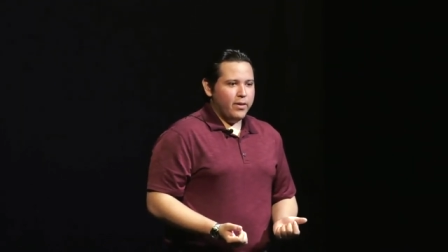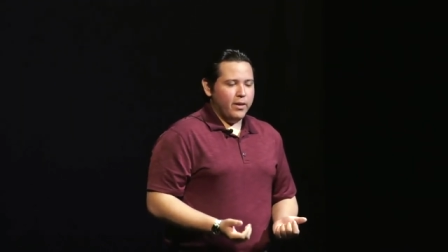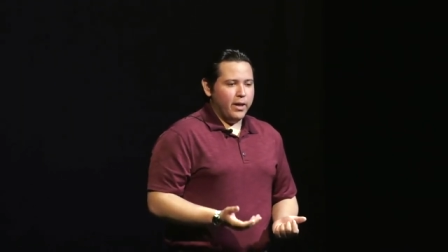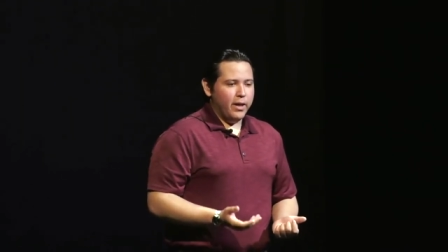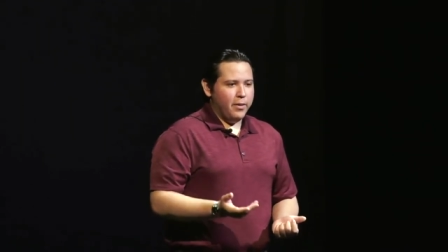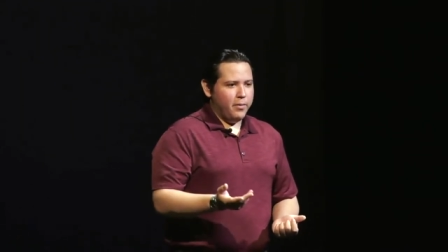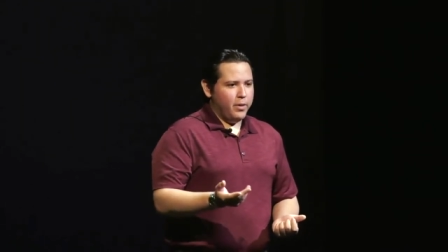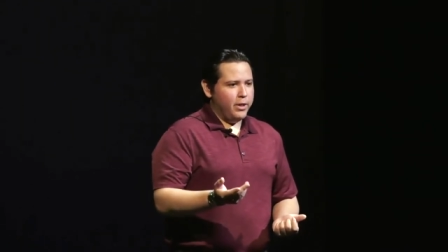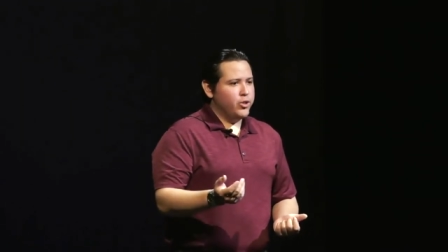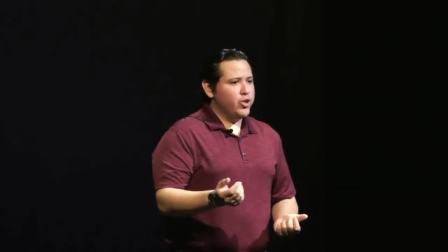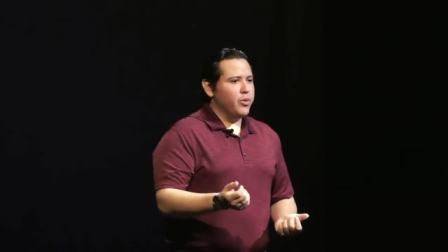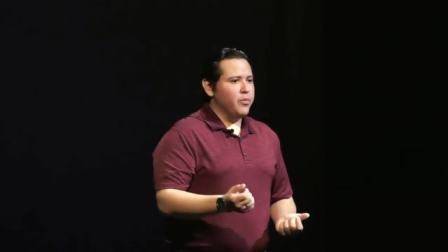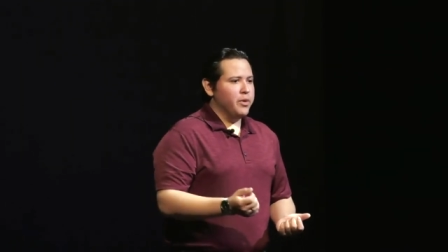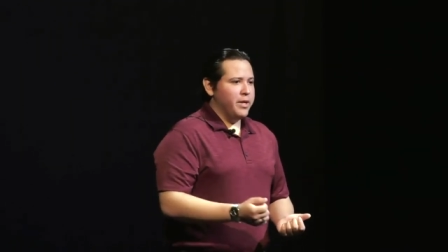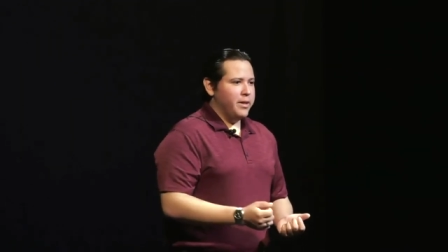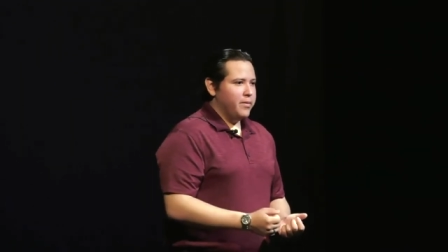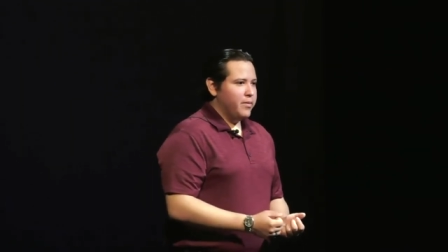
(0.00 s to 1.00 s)
Uh, in
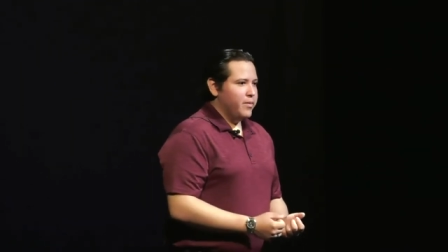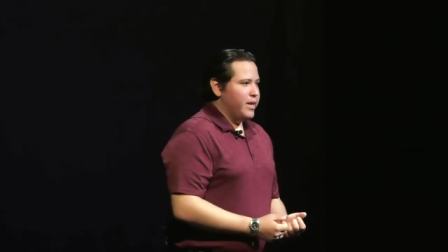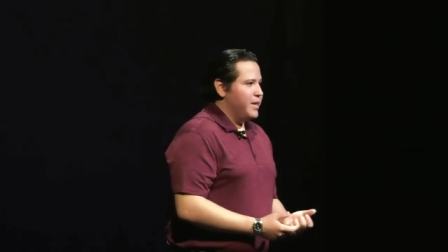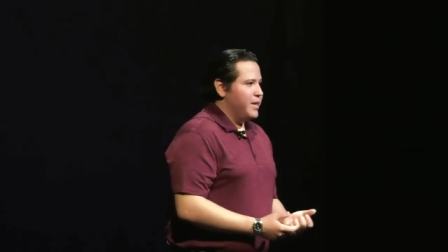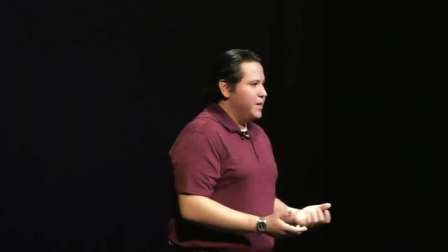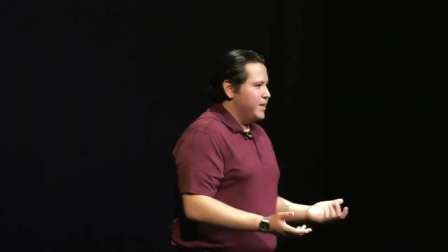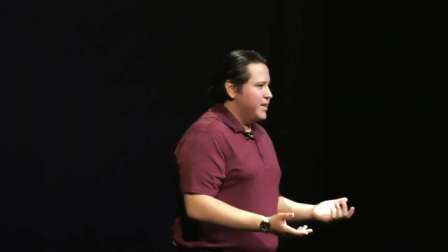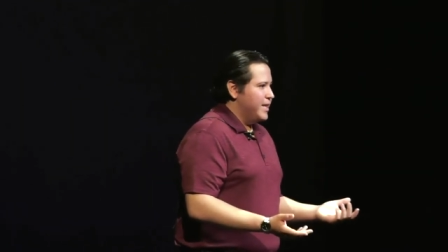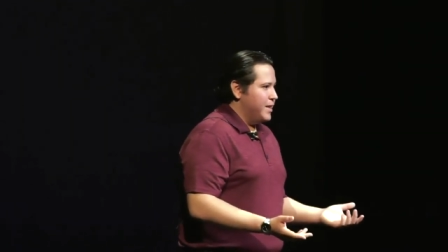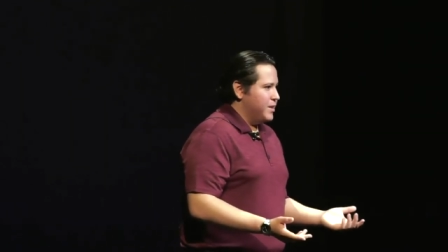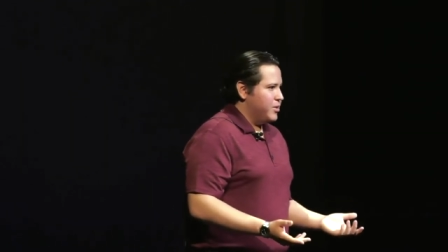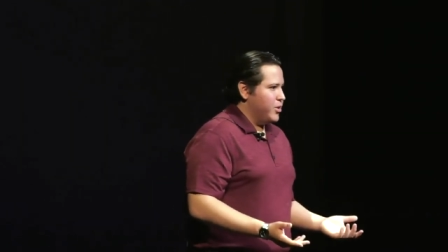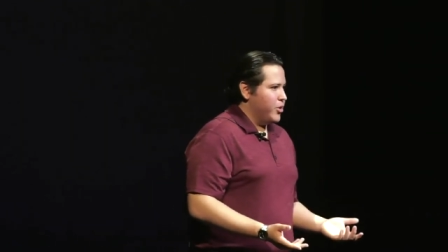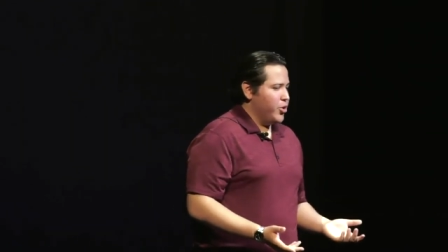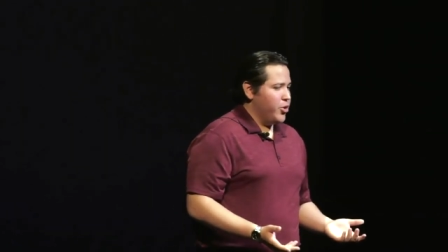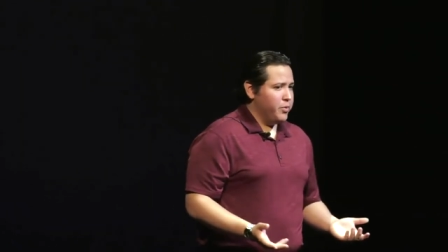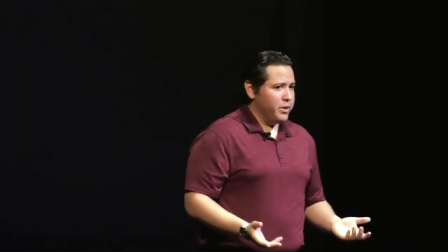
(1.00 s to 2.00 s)
Germany, they did a test
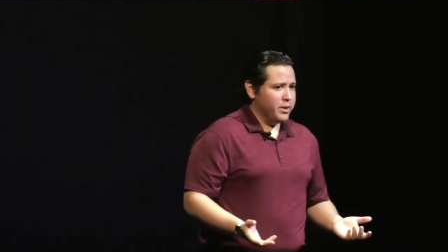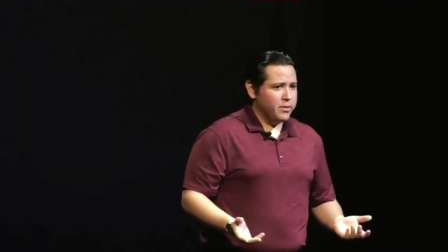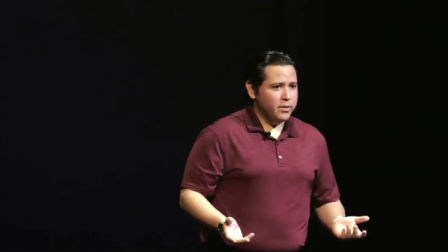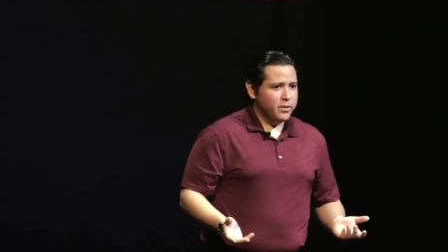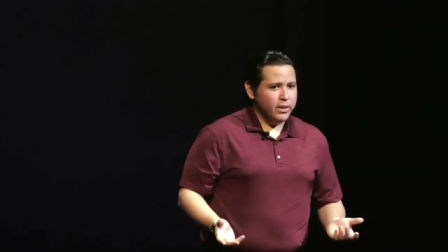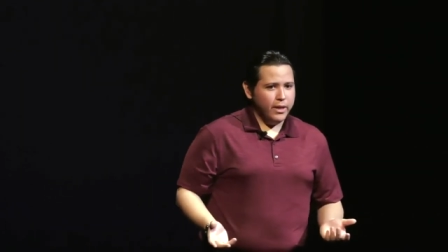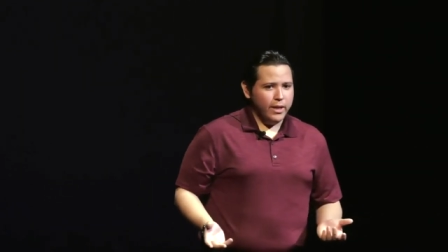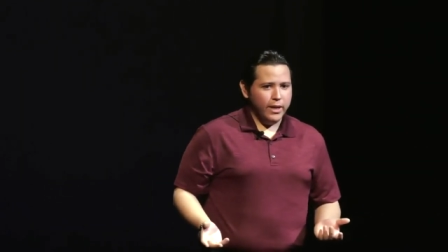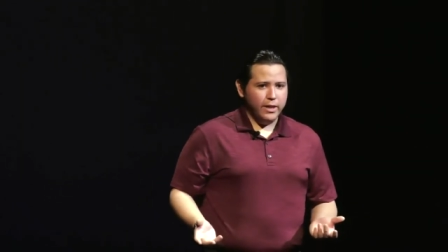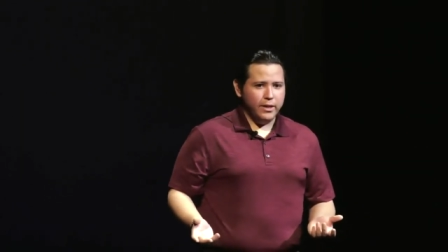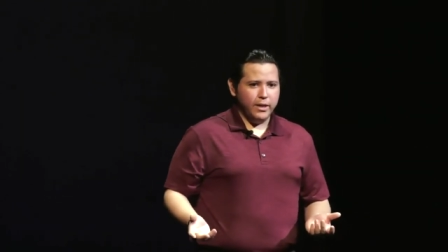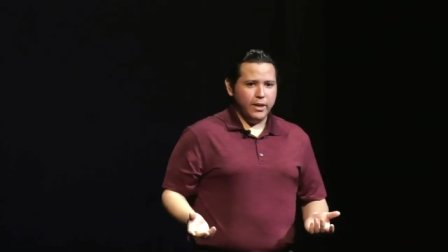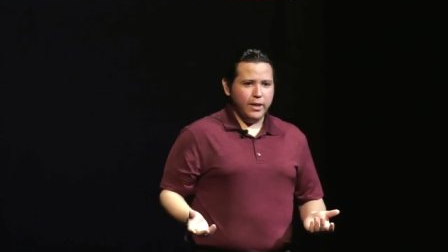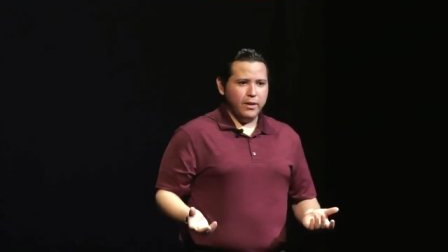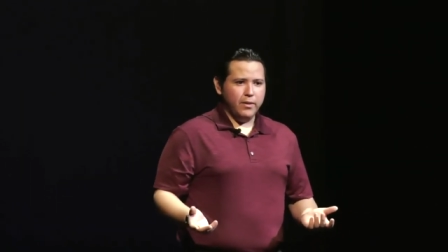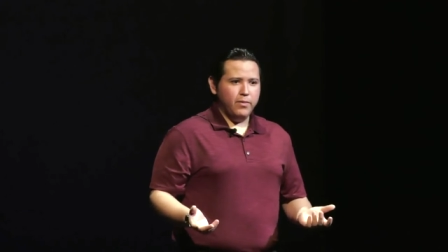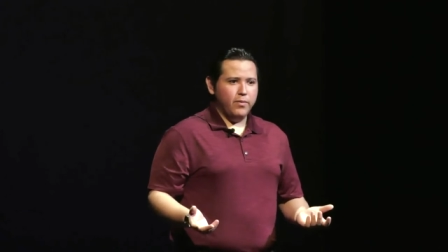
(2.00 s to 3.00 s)
on humans, and
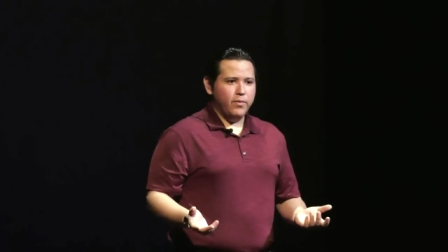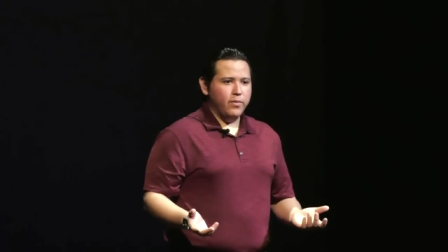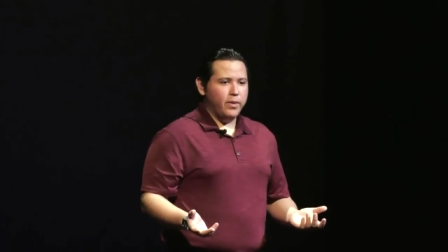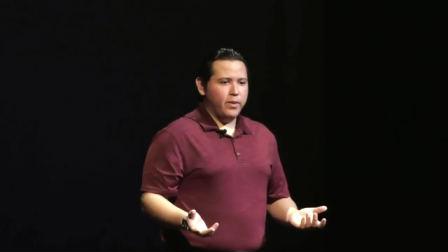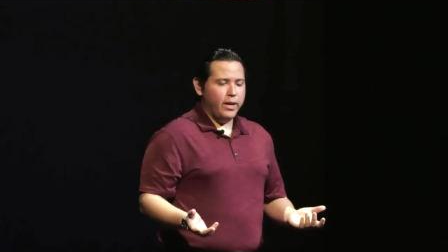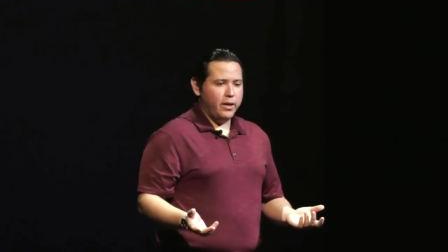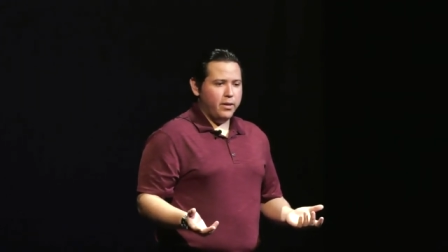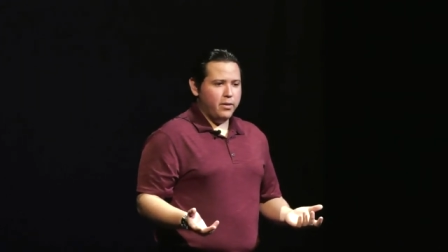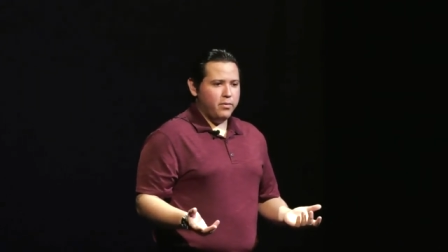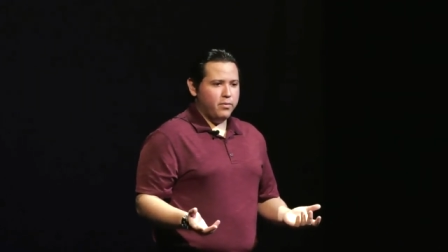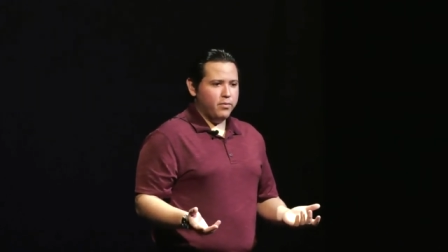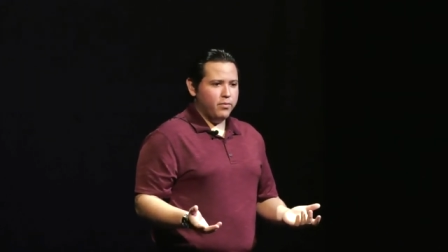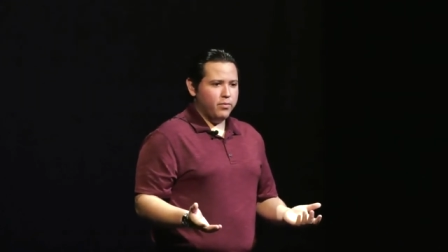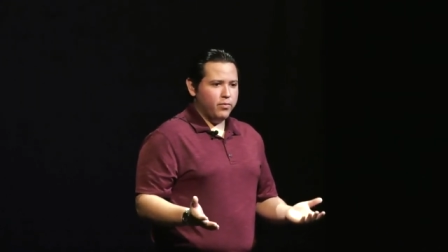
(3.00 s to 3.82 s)
uh, they